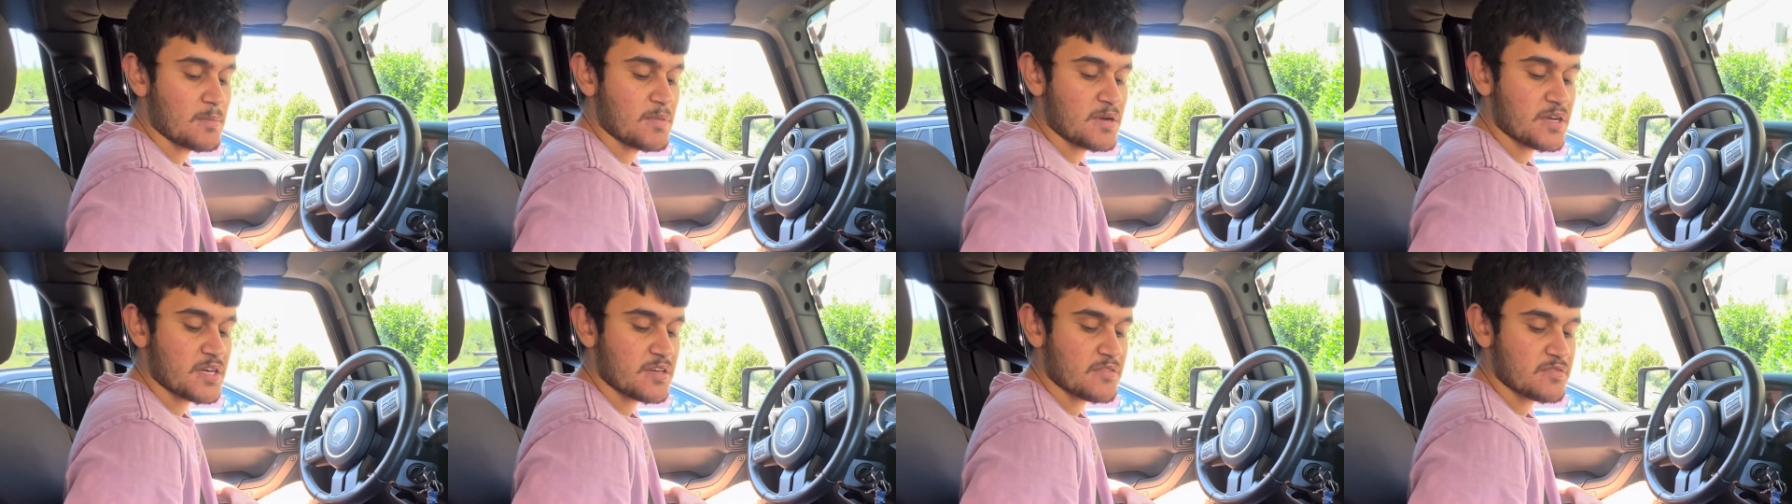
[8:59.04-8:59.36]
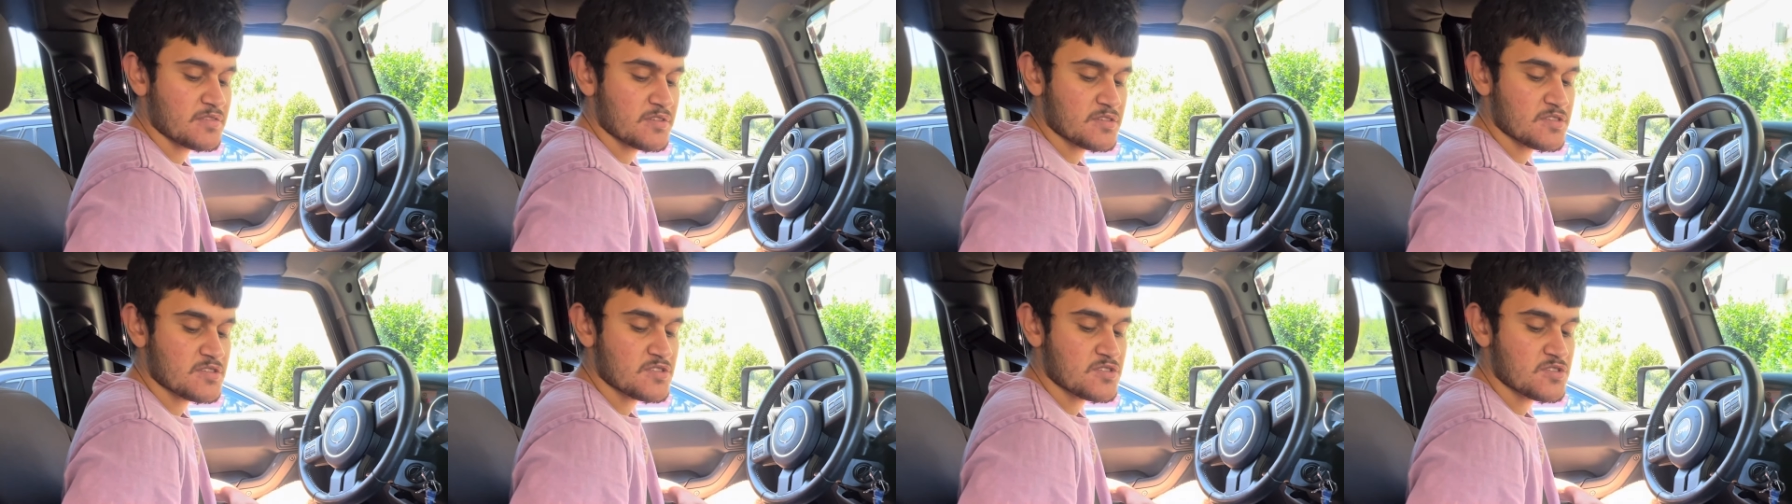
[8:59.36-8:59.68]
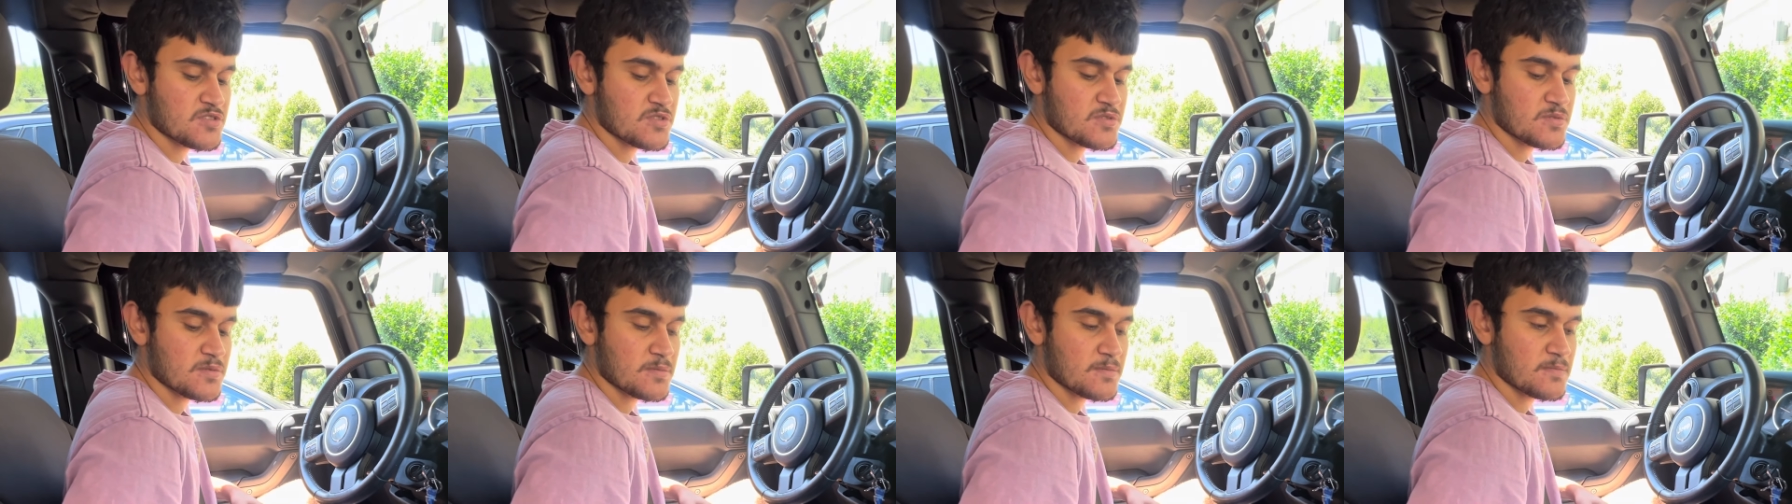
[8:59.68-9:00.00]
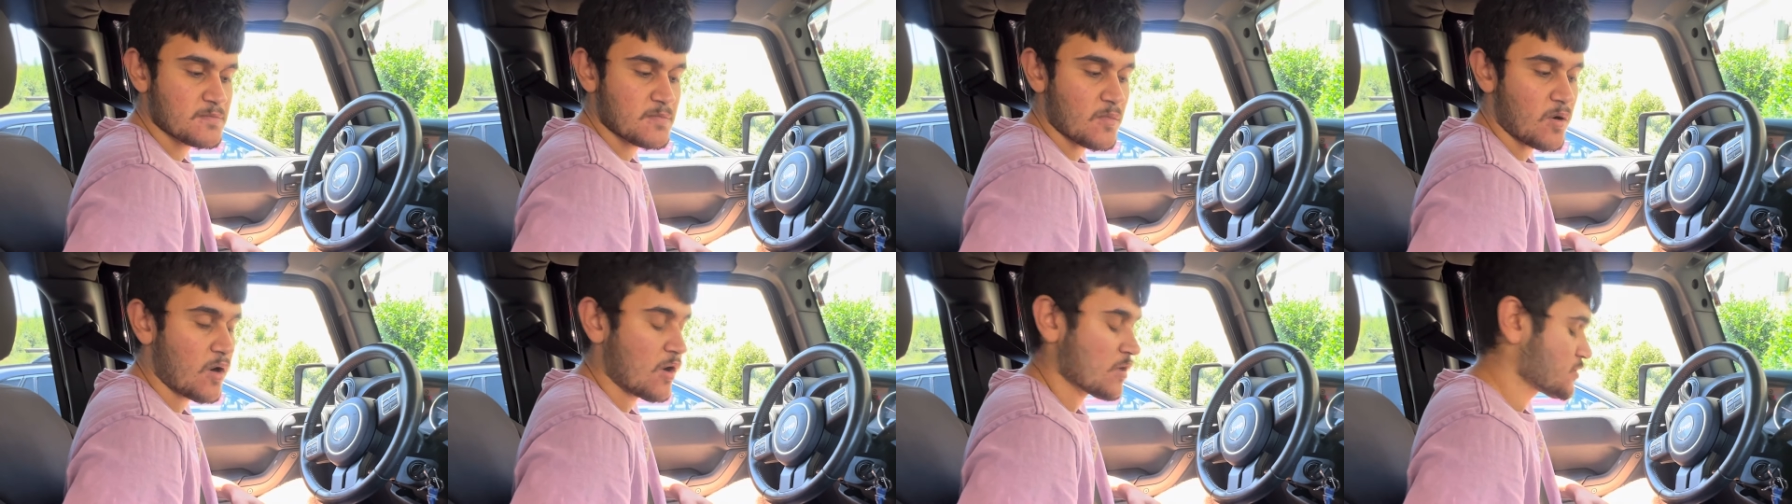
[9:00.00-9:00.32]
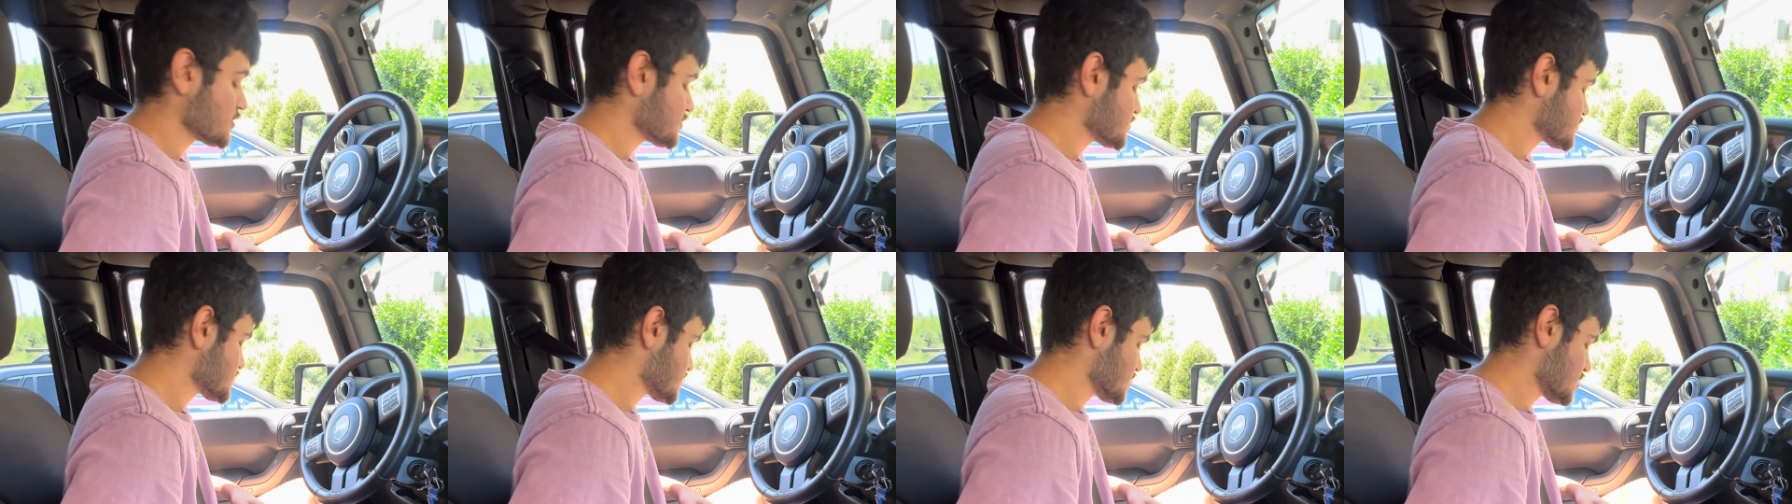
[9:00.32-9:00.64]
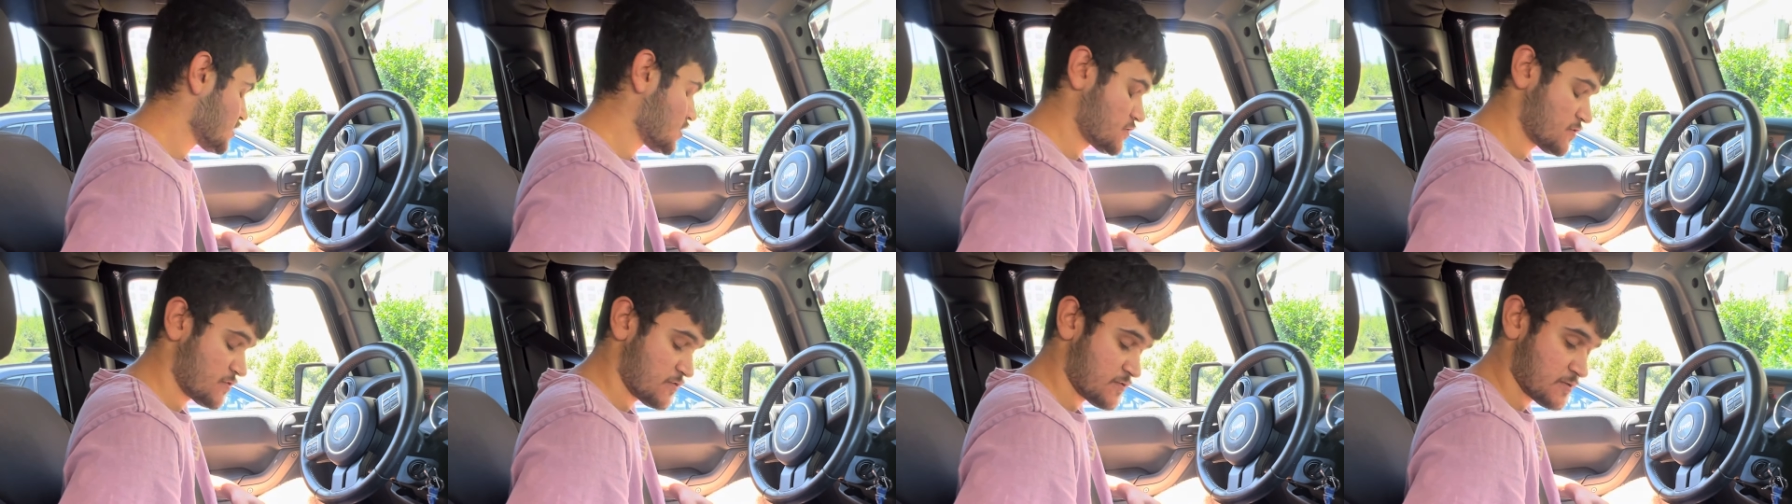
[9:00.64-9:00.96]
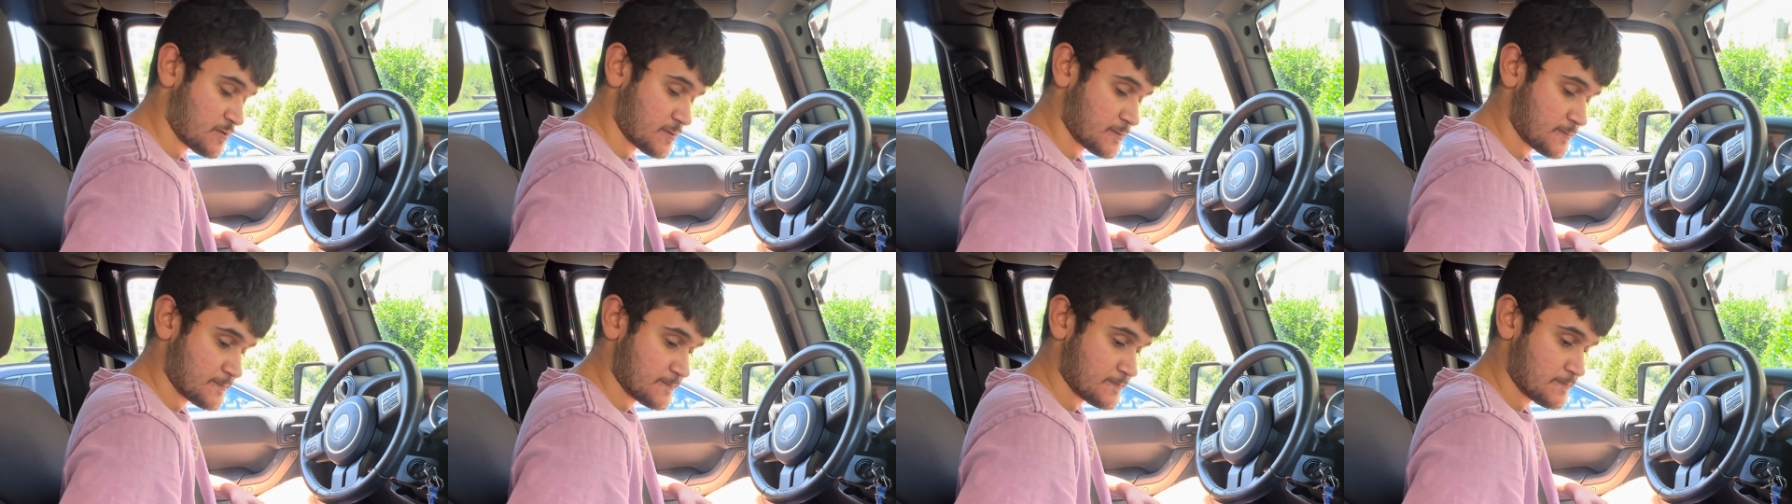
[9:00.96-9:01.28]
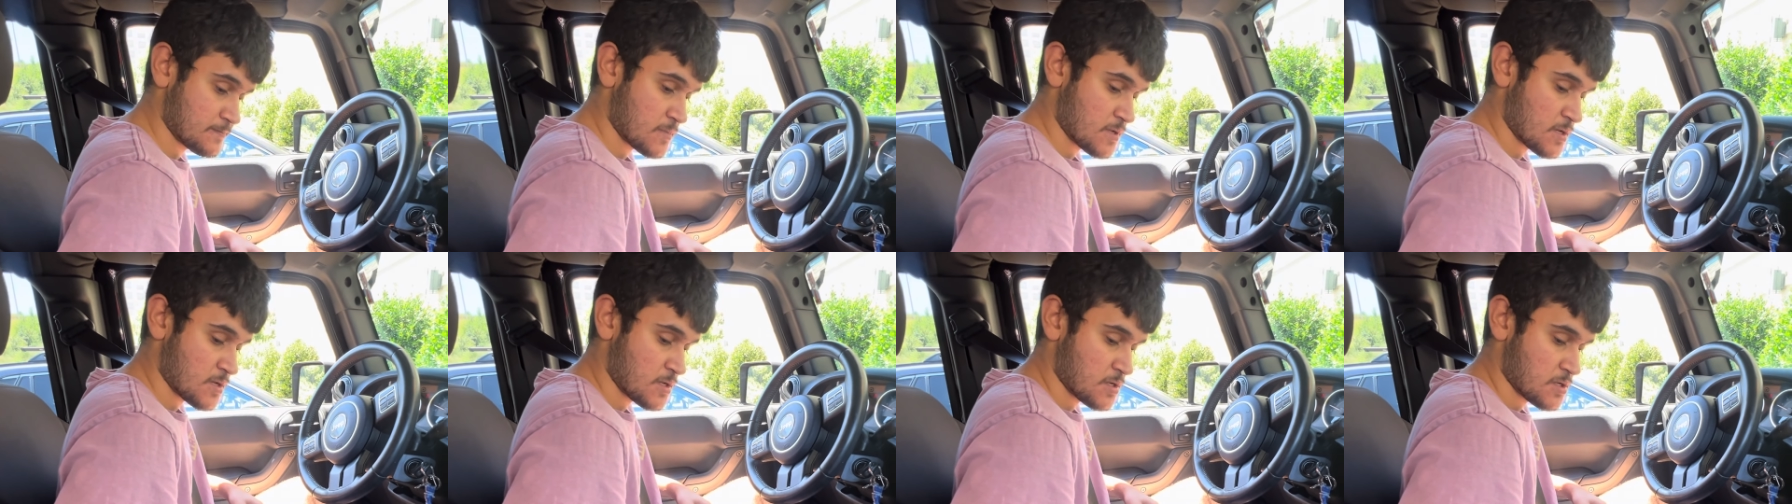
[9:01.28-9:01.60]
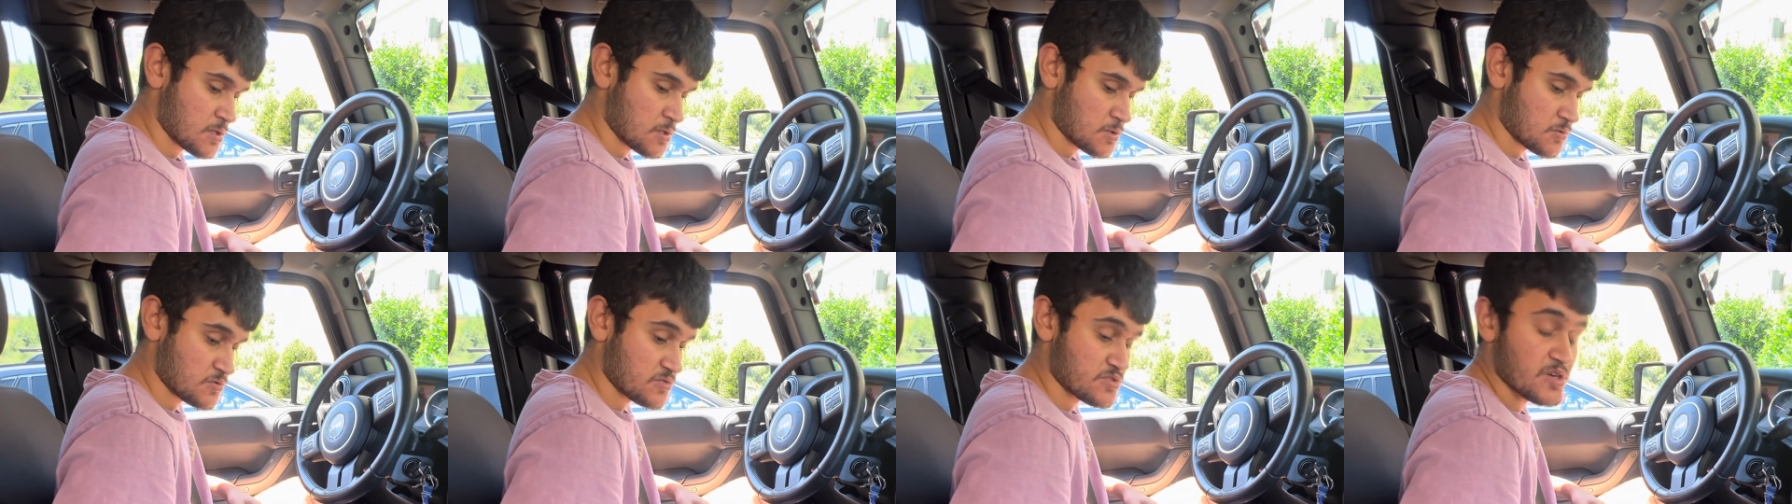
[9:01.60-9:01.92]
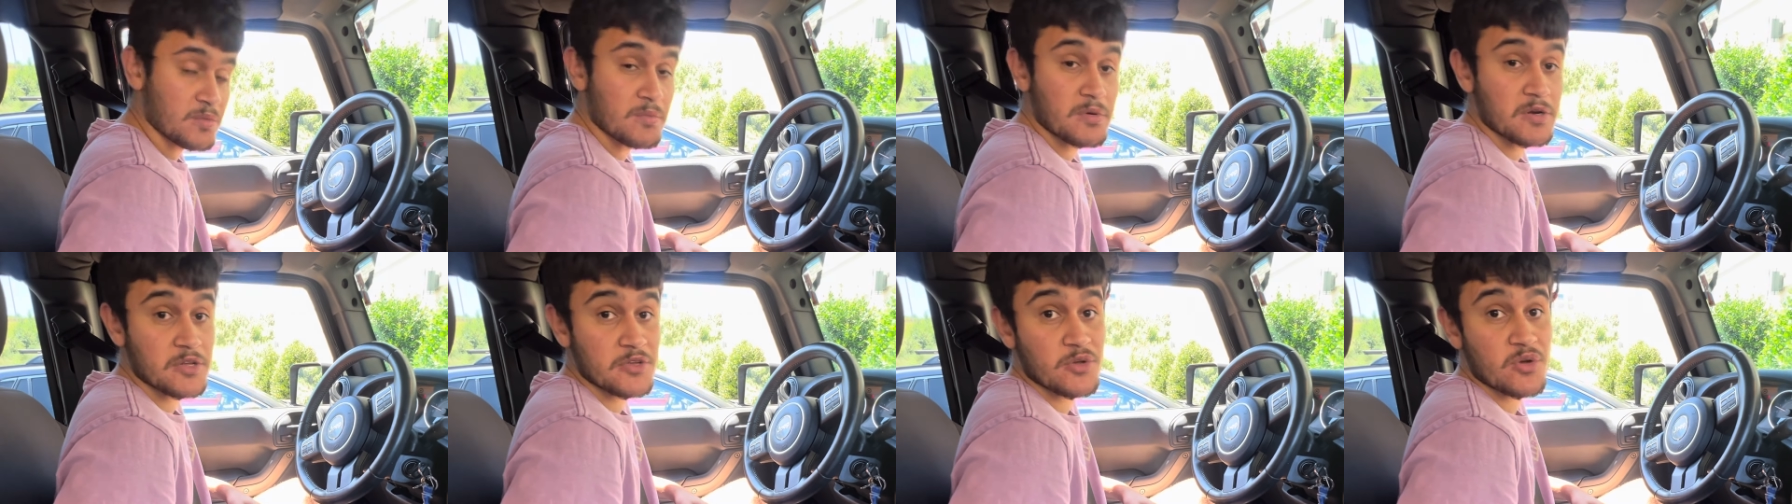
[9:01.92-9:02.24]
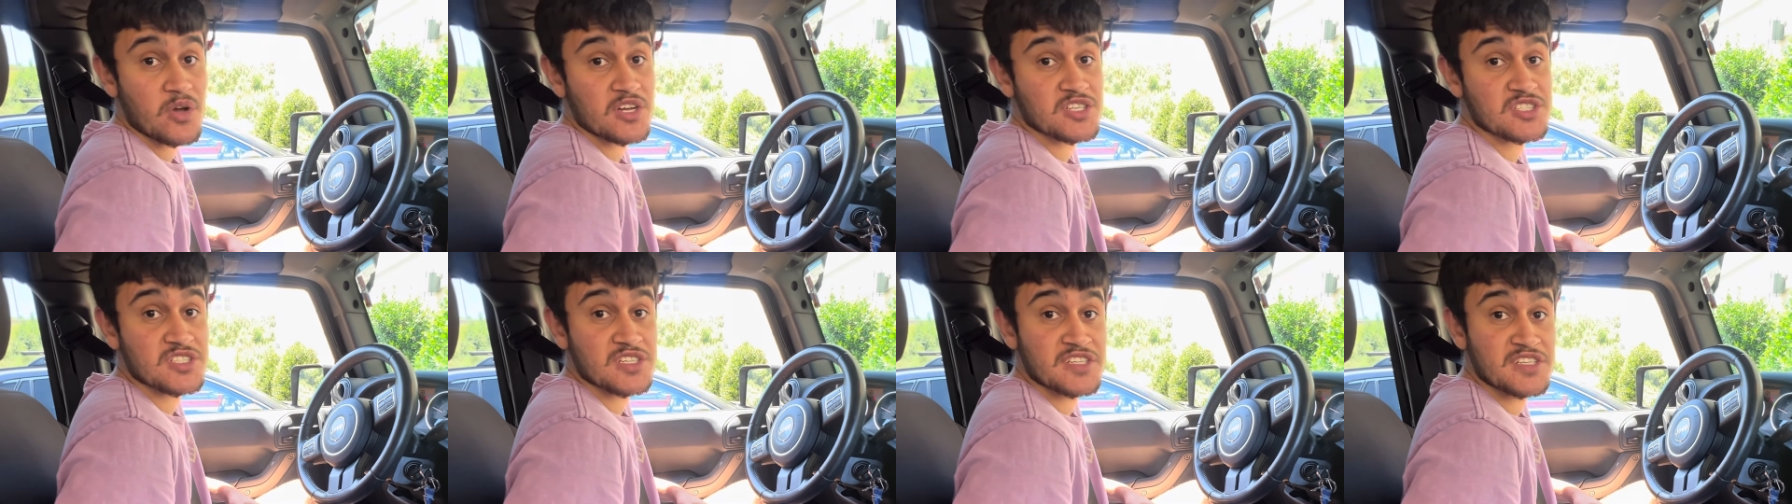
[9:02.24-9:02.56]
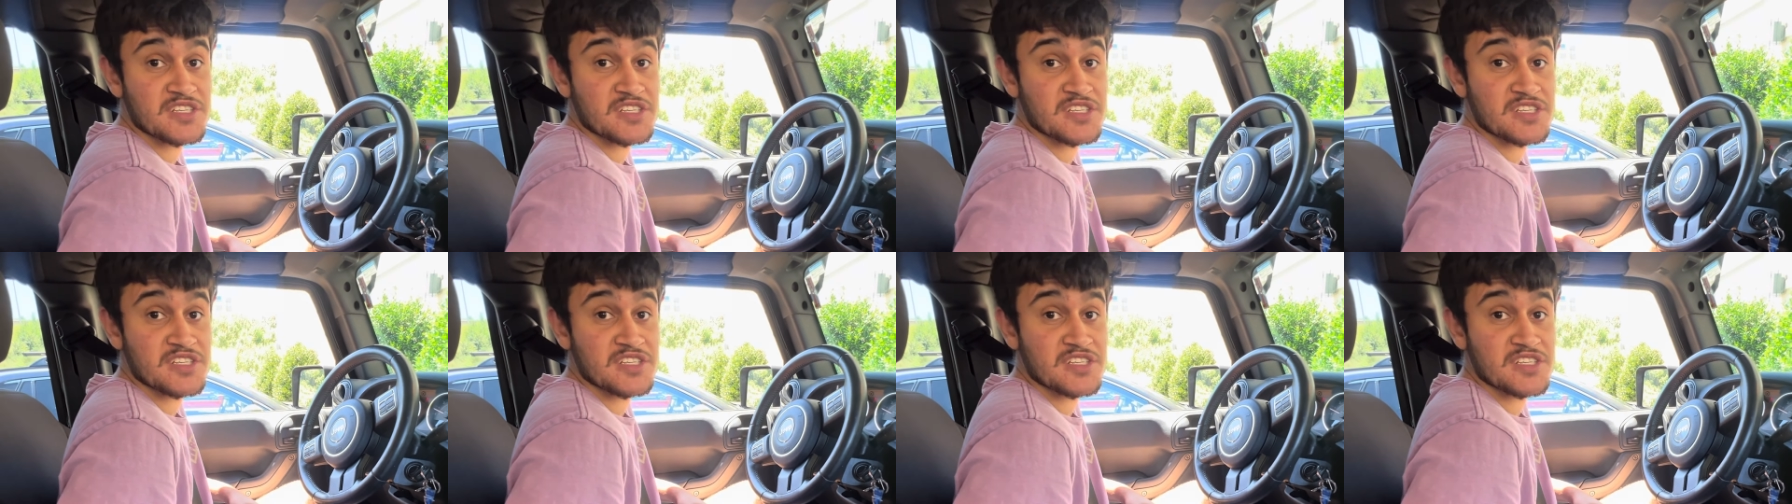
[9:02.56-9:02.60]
gonna give this all this stuff to somebody who actually